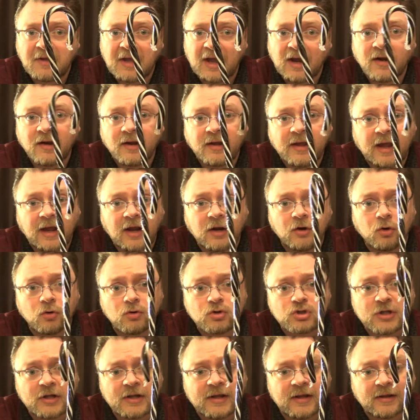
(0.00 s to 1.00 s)
candy cane
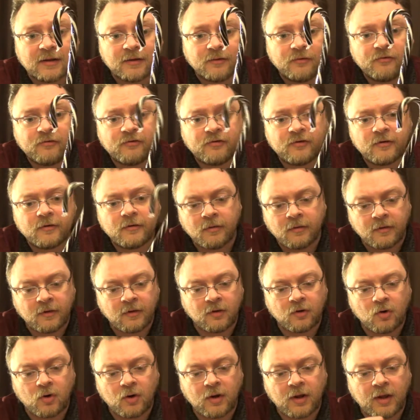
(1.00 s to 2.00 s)
usually is. The
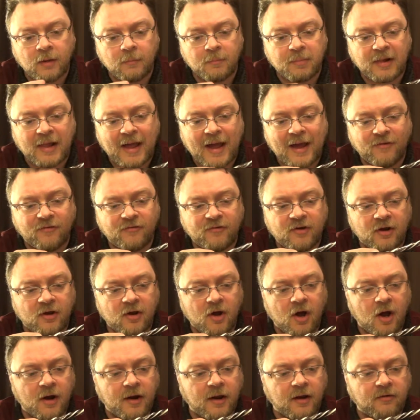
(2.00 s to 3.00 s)
annoying plastic
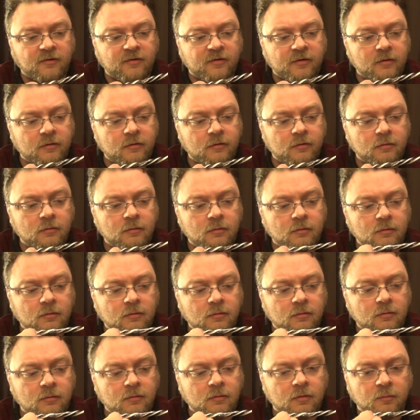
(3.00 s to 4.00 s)
on it
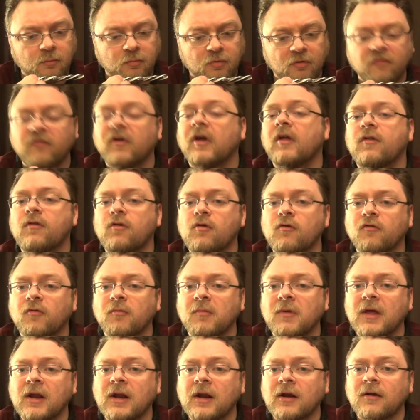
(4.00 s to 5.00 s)
prevents you
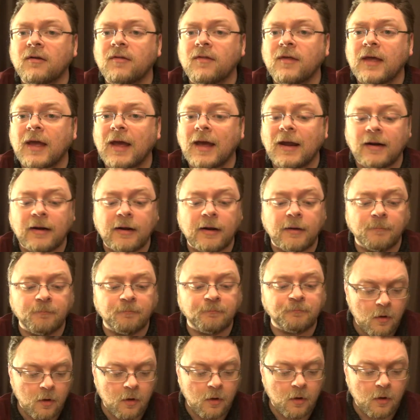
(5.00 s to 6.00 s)
from getting to the candy.
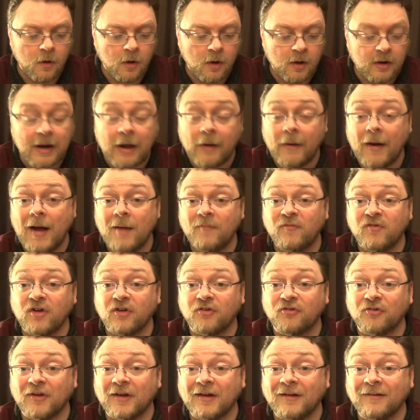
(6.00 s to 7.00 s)
Now
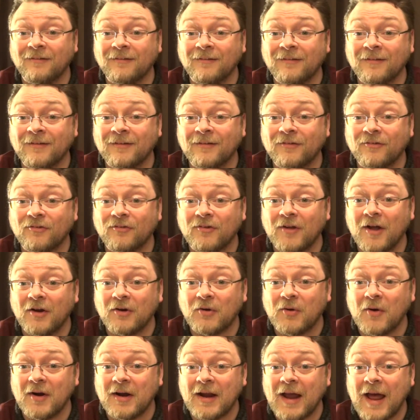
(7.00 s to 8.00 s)
obviously, it's
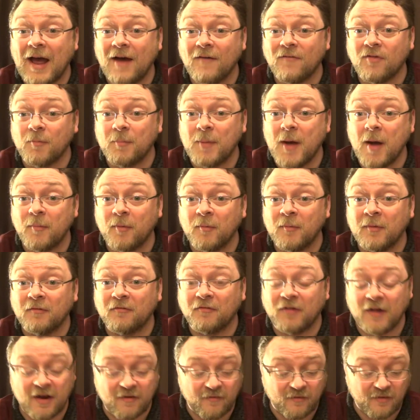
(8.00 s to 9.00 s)
not going to have the peppermint
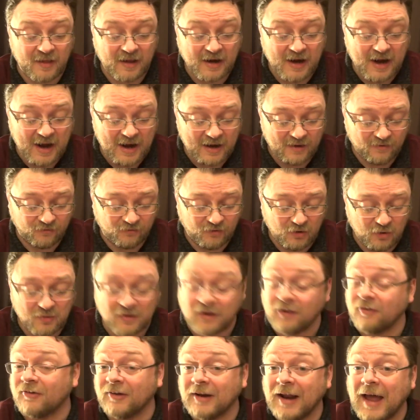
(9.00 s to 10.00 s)
flavor that I so
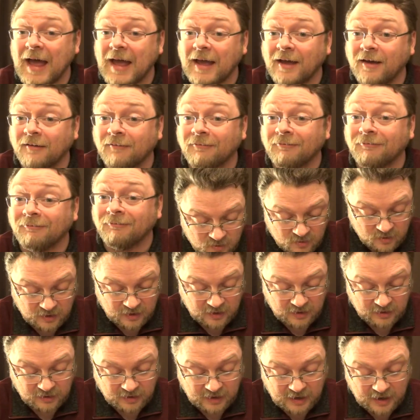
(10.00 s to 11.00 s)
dislike
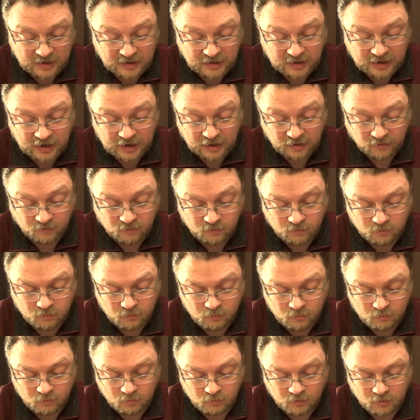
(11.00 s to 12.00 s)
in candy canes.
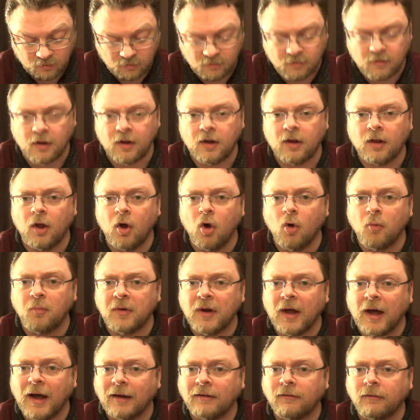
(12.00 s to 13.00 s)
At least I hope
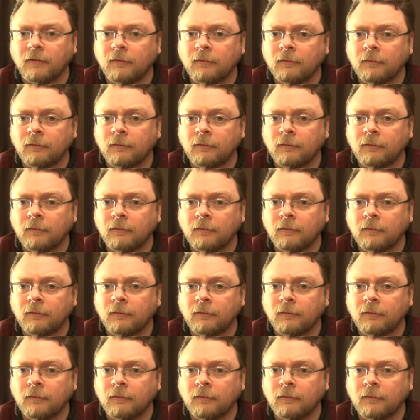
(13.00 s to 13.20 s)
not.